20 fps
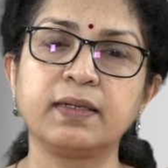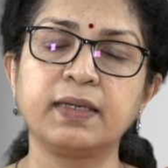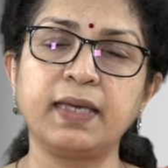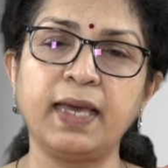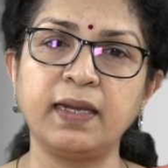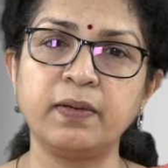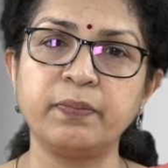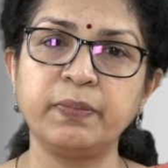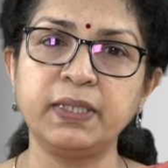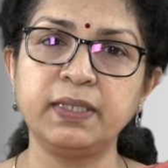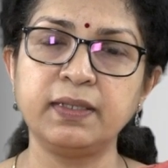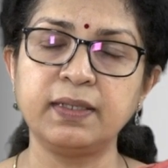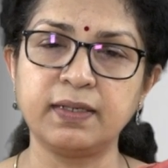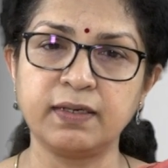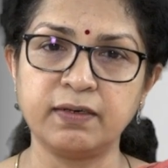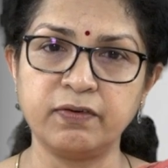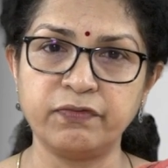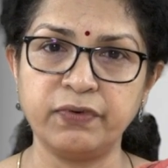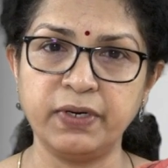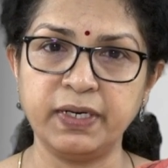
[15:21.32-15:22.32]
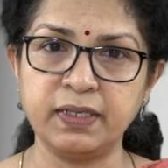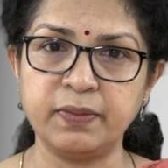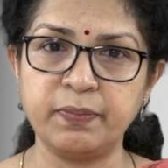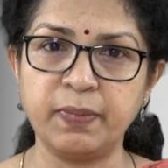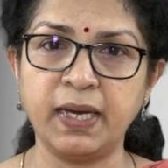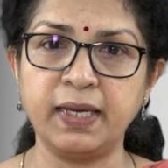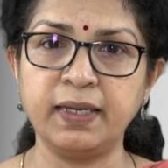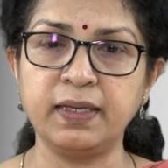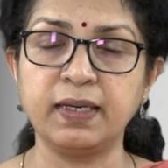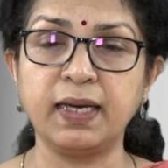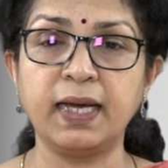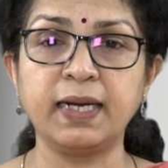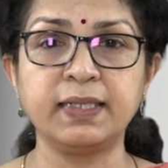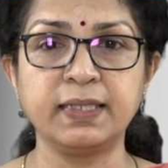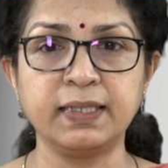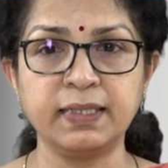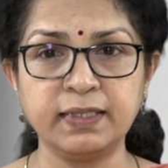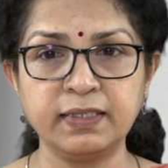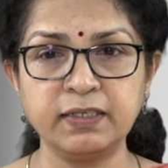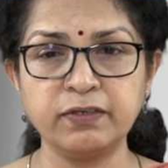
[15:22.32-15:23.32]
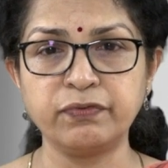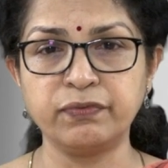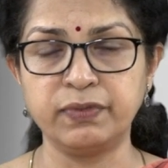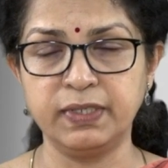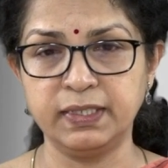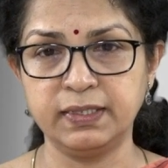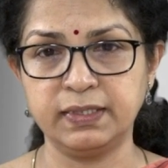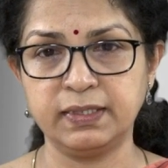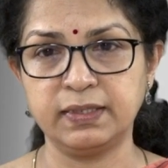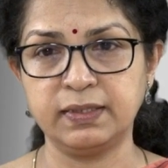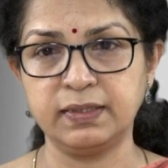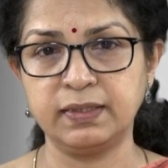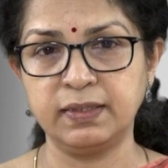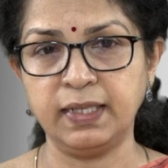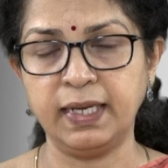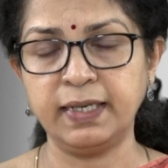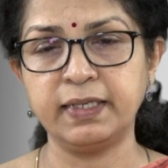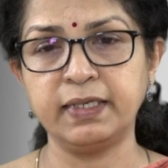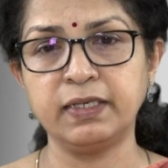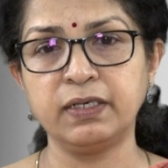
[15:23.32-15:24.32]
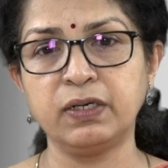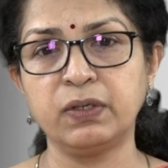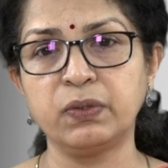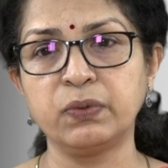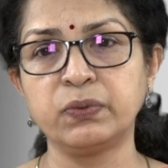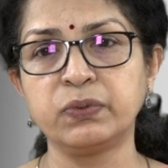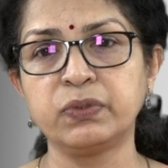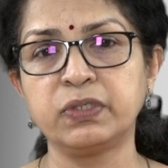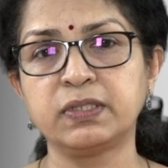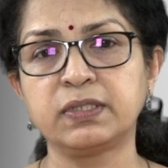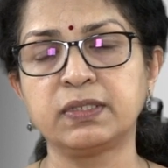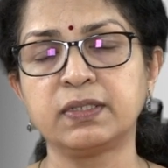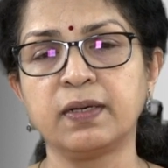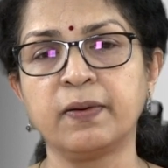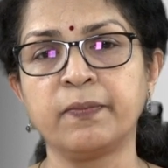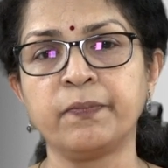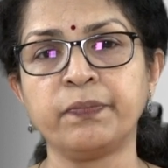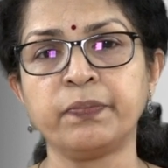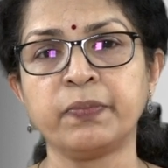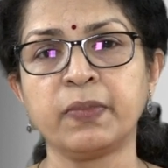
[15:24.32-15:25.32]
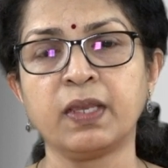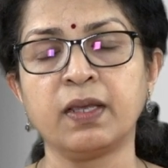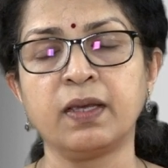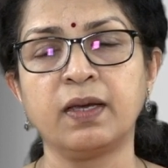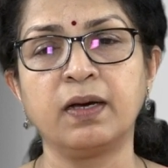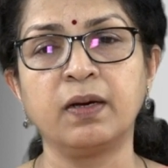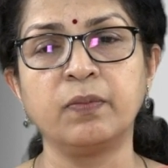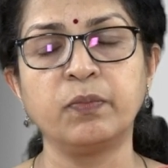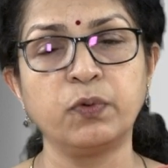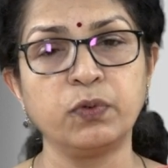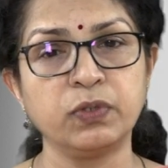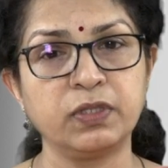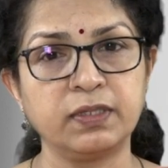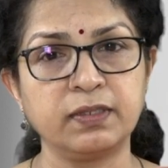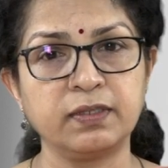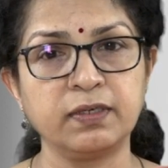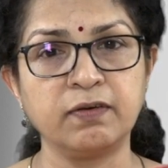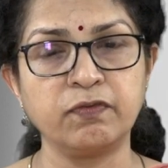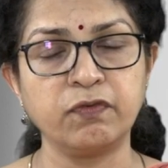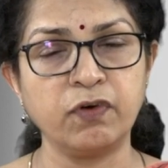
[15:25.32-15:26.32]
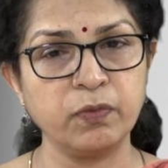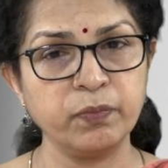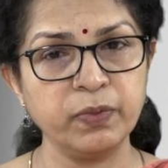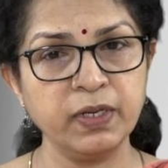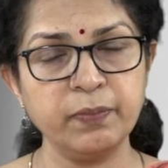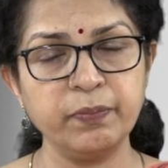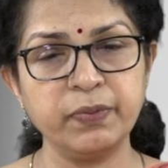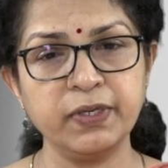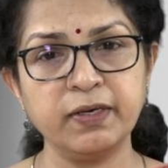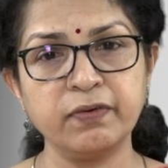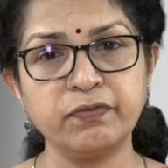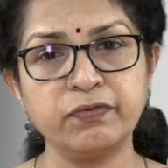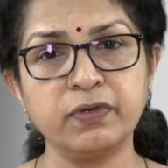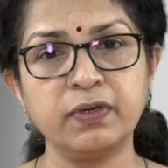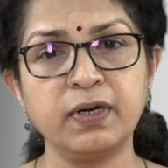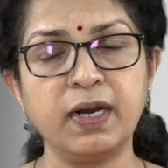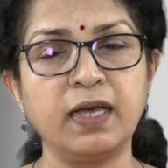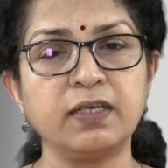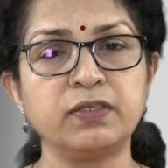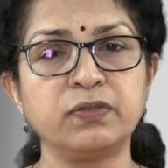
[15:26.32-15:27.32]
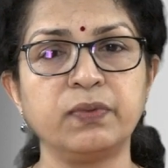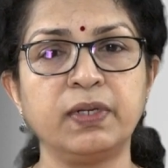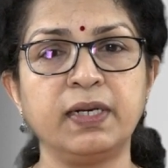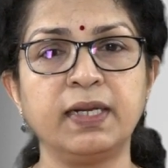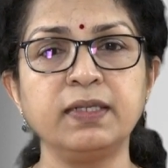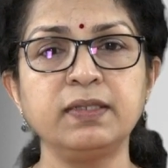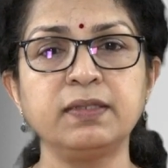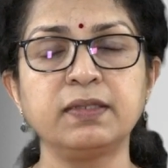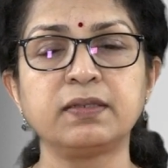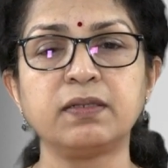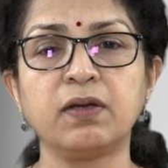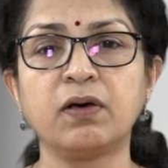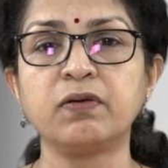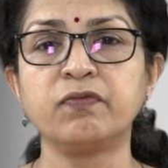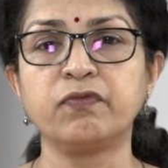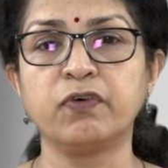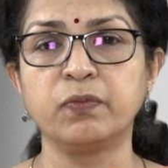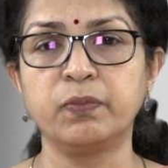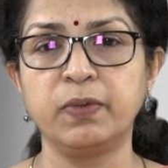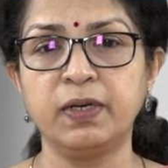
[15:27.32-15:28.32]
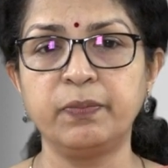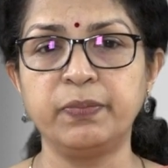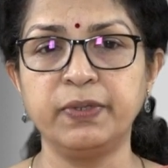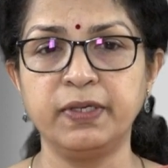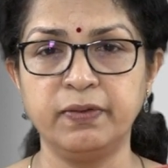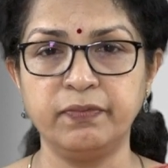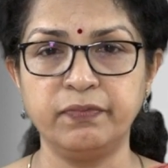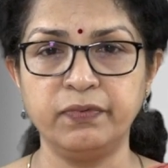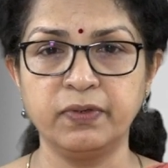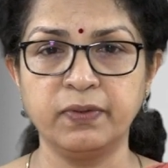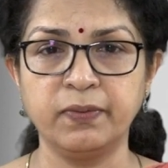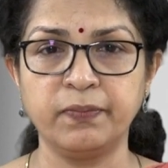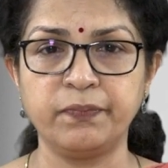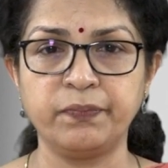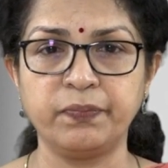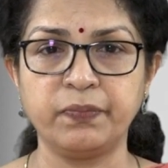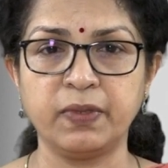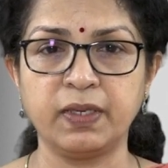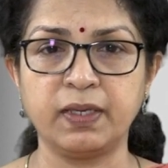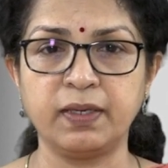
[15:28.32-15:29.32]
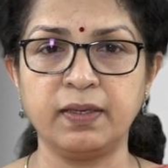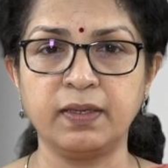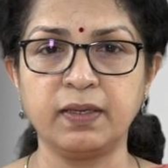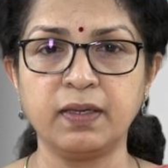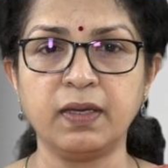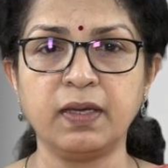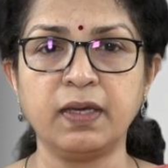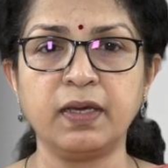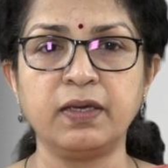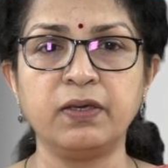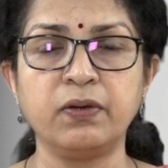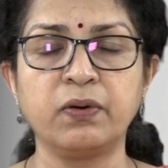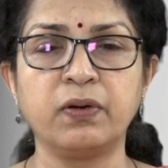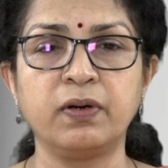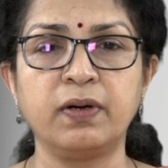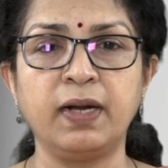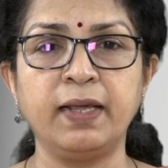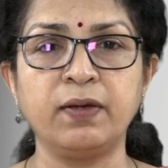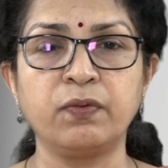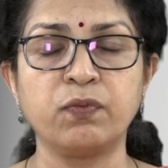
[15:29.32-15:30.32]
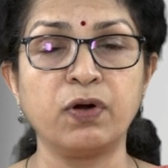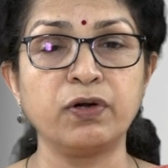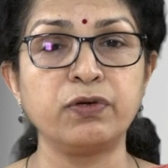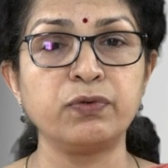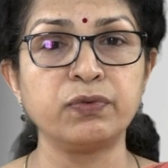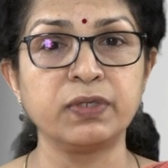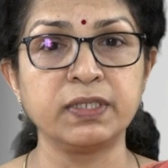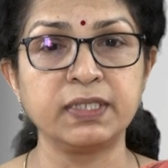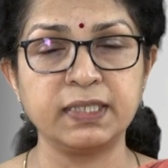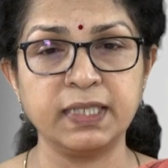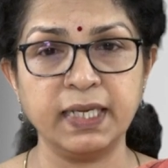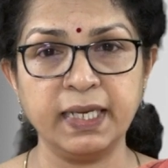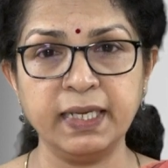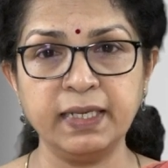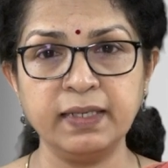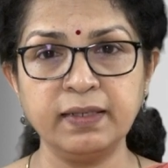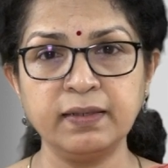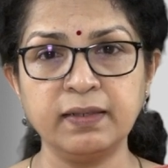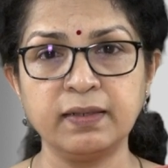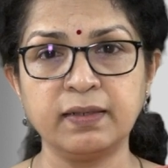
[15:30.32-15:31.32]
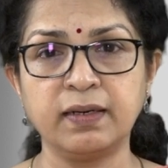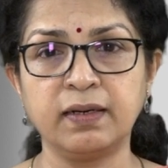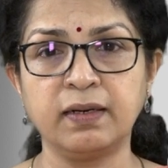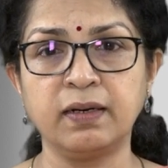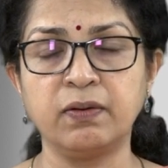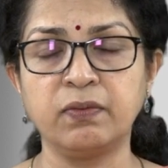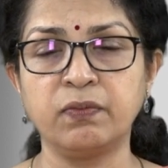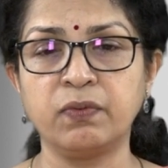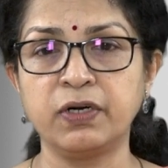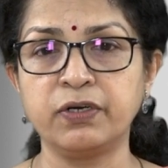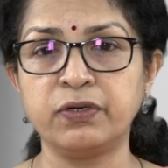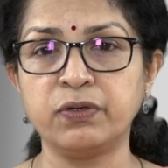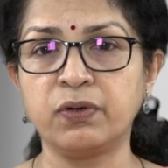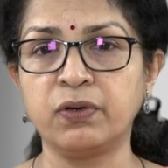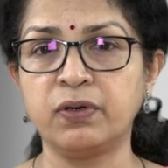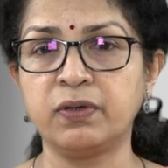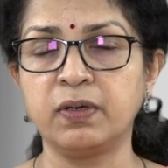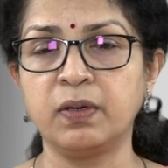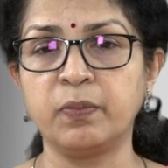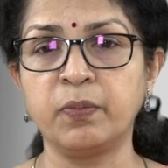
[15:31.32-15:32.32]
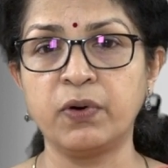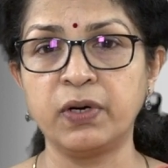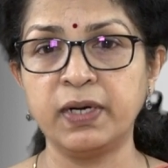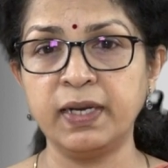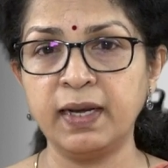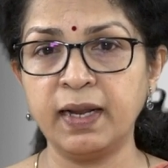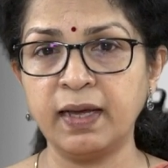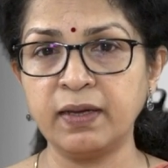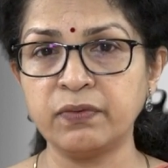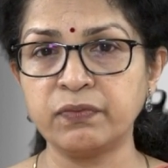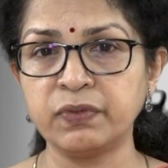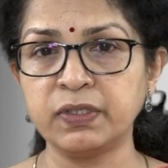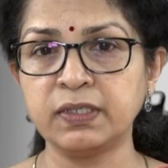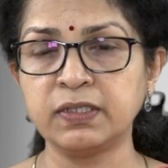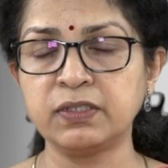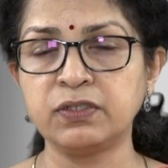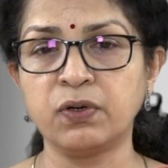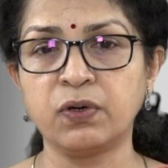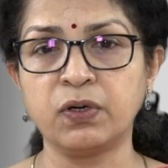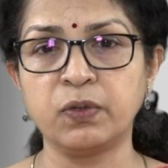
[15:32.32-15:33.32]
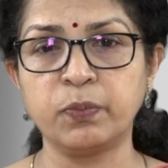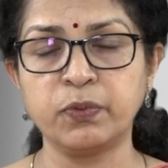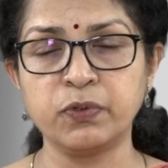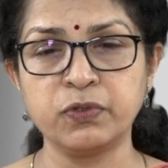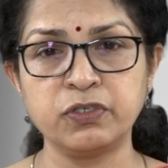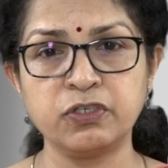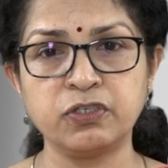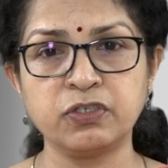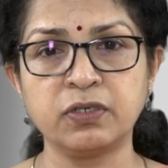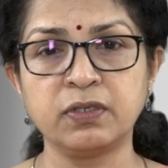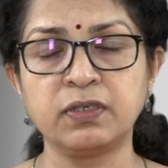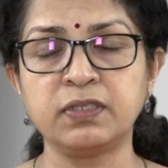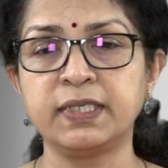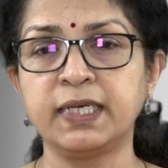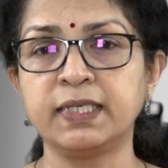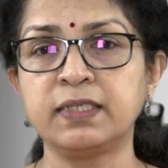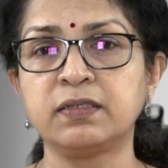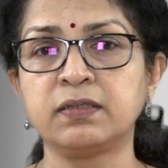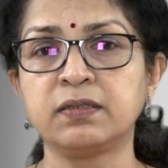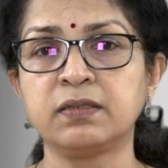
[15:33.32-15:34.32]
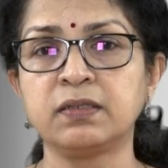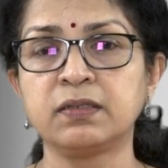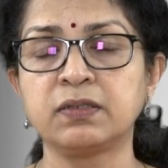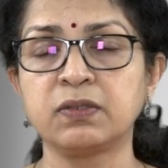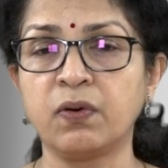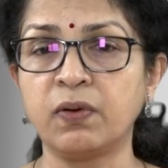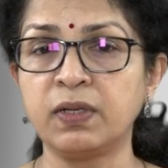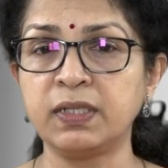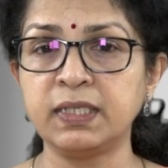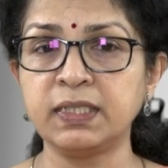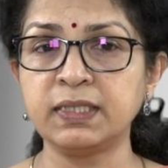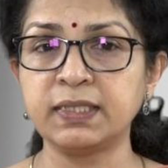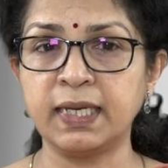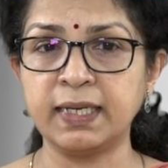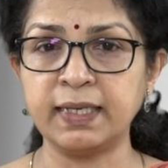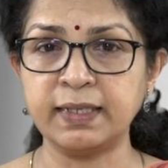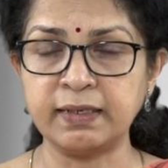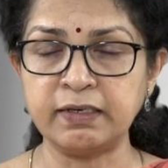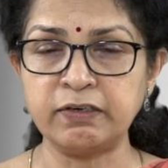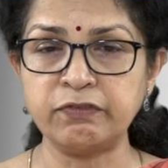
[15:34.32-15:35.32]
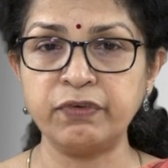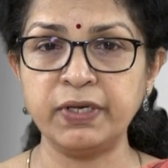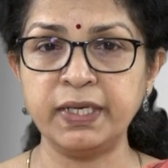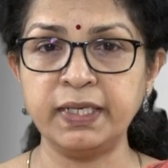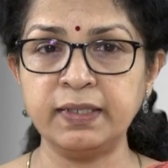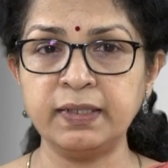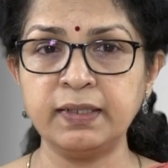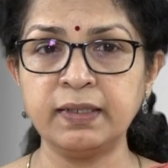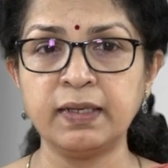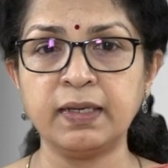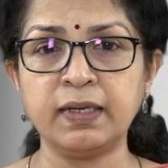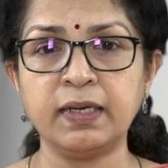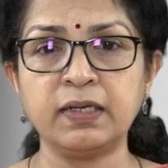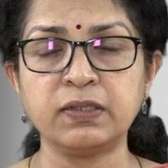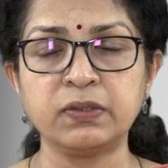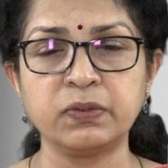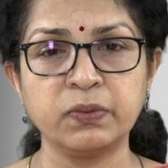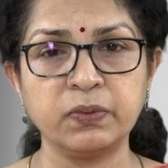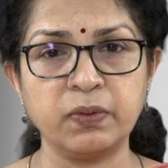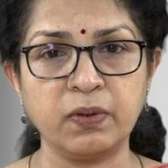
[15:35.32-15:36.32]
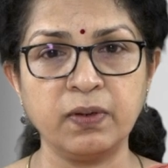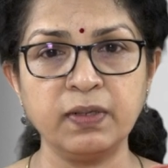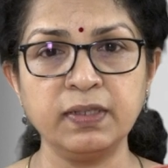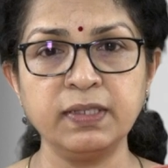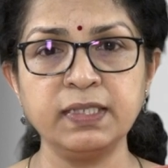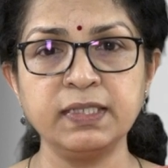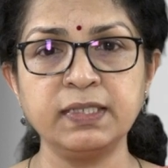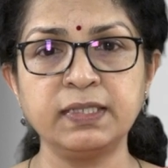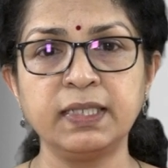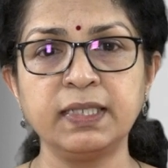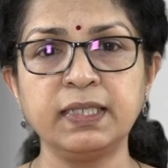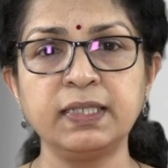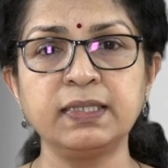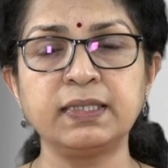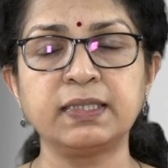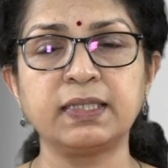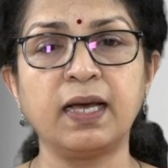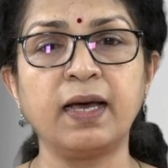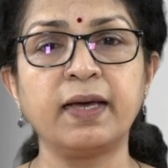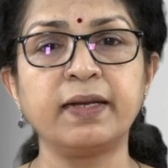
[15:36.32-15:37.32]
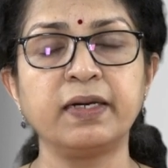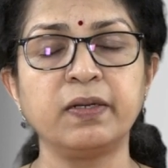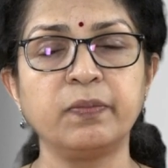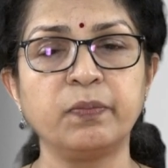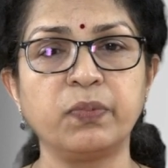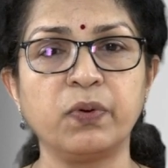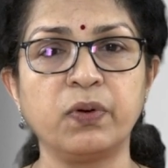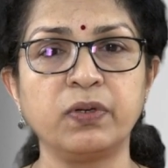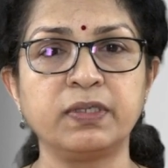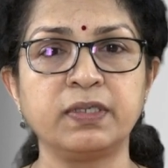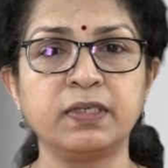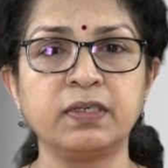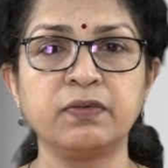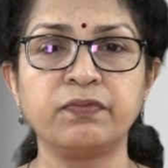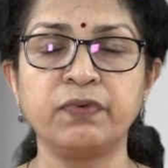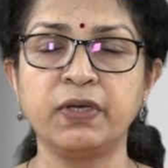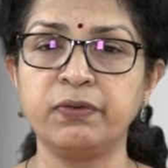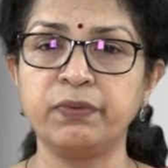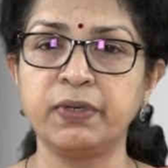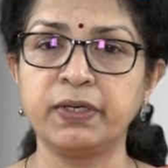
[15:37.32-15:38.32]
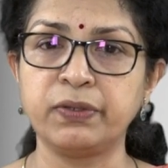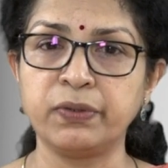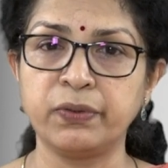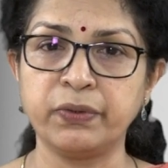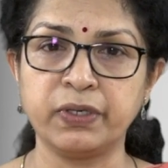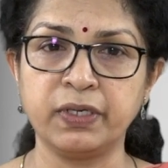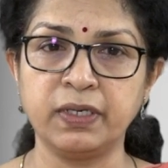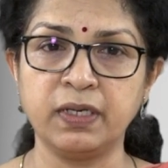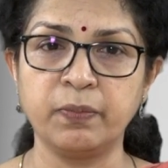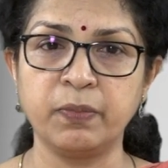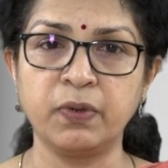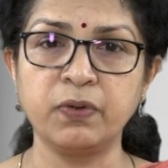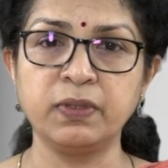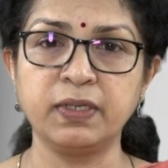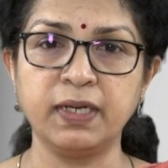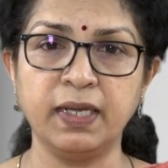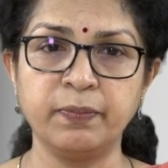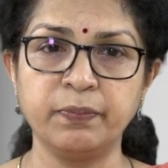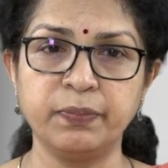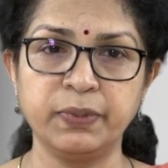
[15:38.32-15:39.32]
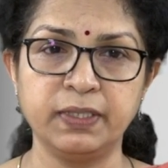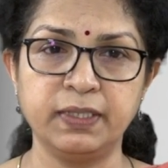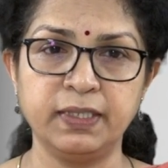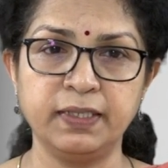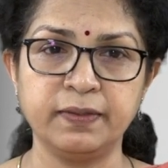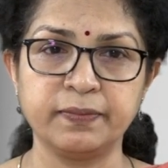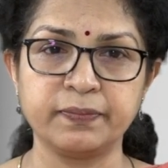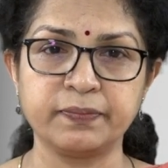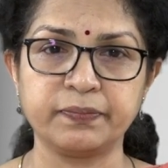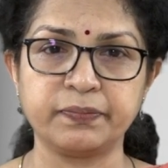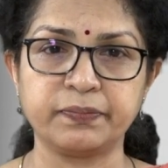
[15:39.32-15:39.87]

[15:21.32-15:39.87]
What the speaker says: can be conveyed by attentiveness. That includes both verbal behavior as well as non-verbal behavior. Okay, your like what you are saying, what your body language, your posture, gestures, all these are conveying. So all these things are important when we are talking about empathy.